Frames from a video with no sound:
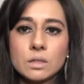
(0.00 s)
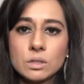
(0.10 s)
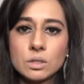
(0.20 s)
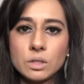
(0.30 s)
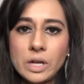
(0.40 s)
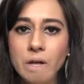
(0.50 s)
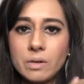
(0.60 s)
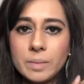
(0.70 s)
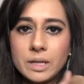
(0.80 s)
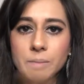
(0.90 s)
So
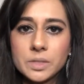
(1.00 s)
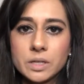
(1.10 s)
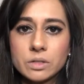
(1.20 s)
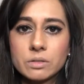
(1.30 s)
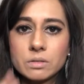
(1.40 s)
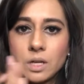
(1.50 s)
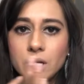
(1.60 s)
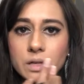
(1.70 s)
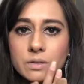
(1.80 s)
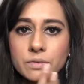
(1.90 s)
now my lips are
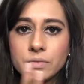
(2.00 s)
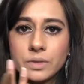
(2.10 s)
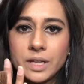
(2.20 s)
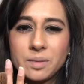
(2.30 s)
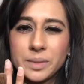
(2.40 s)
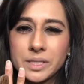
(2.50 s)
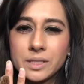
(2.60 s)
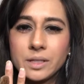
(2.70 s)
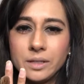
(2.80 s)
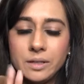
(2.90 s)
kind of like my
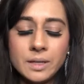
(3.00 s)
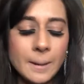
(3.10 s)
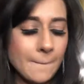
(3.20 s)
skin.